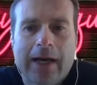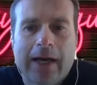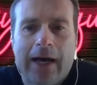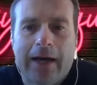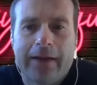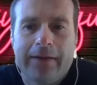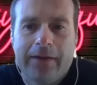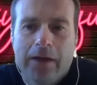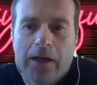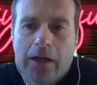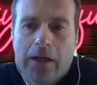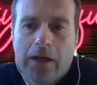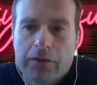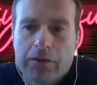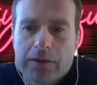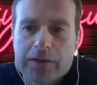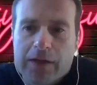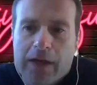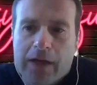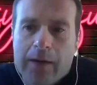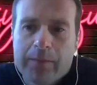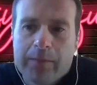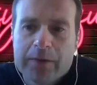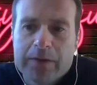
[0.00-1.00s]
I think a
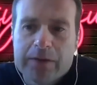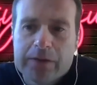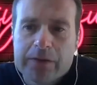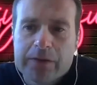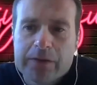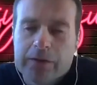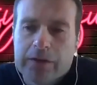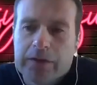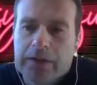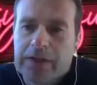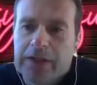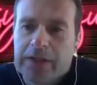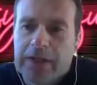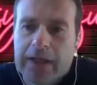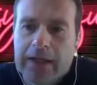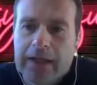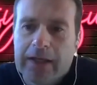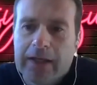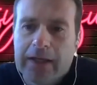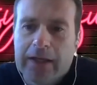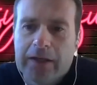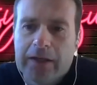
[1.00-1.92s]
retirement annuity